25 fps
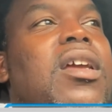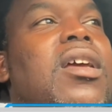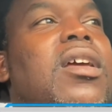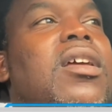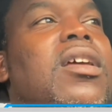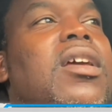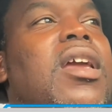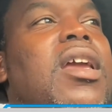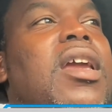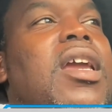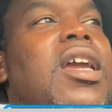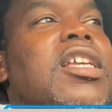
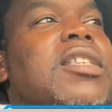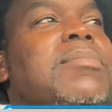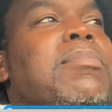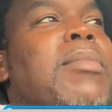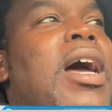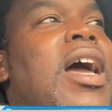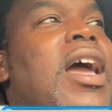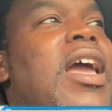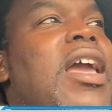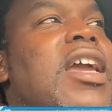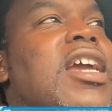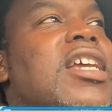Here's
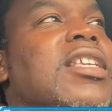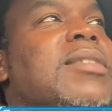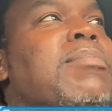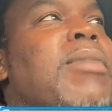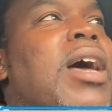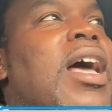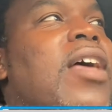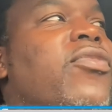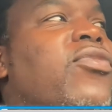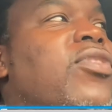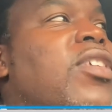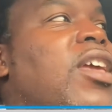my here's
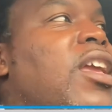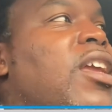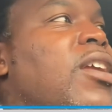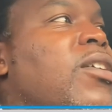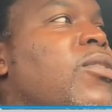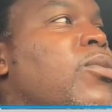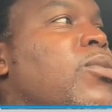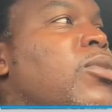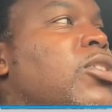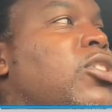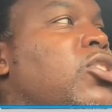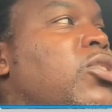my
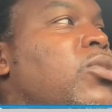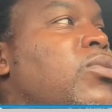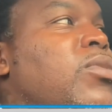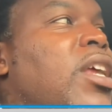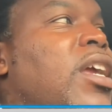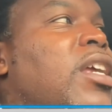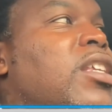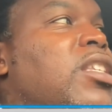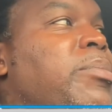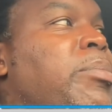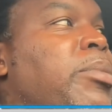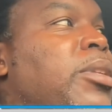thing with you,
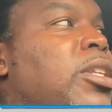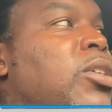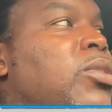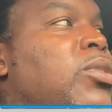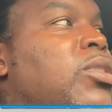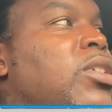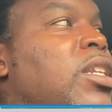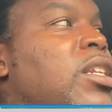Nancy Pelosi,